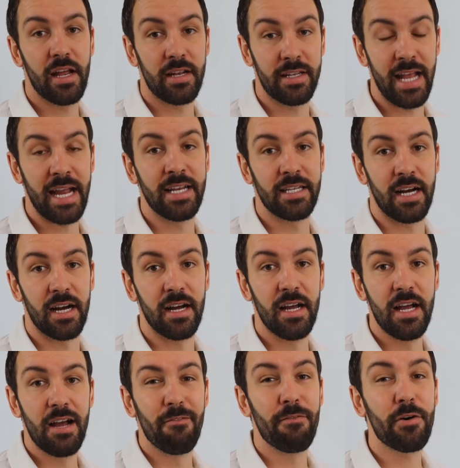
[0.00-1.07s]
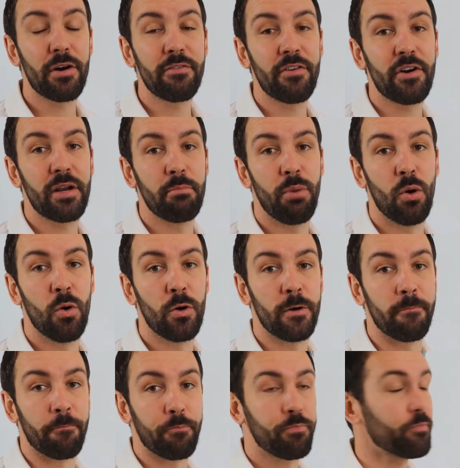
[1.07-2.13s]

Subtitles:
data. Very, very important.